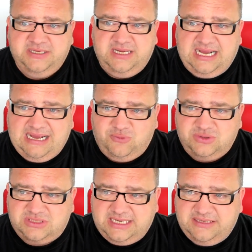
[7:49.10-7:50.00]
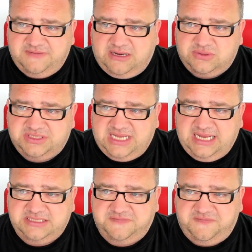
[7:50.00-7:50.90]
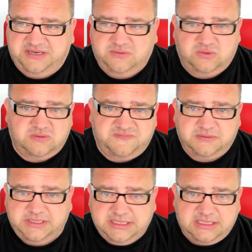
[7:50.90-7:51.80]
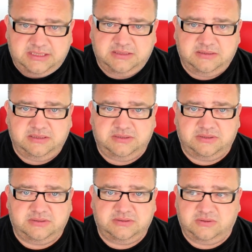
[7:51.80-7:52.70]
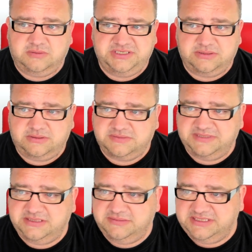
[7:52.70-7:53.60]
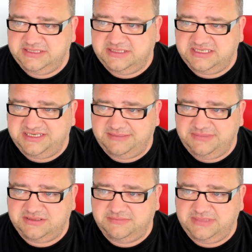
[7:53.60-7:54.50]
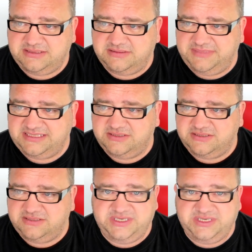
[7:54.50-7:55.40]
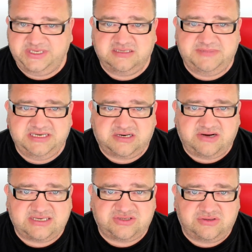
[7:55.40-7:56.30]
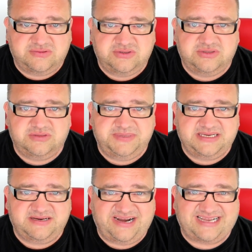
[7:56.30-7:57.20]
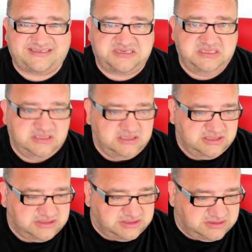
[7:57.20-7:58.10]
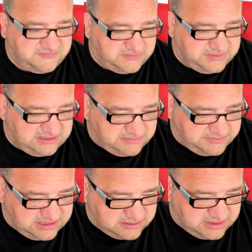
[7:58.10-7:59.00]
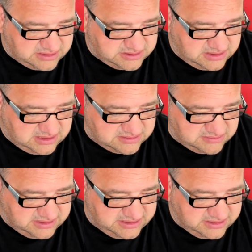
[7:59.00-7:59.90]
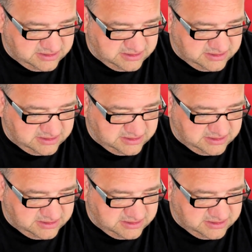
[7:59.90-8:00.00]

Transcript: I was like, I was starting to think, oh, fucking hell, you know. Oh, my daughter's messaged me. She, she sent me some message, a message over weeks and there's been a crash on road, big crash. She's just following me now. Remember that crash last week?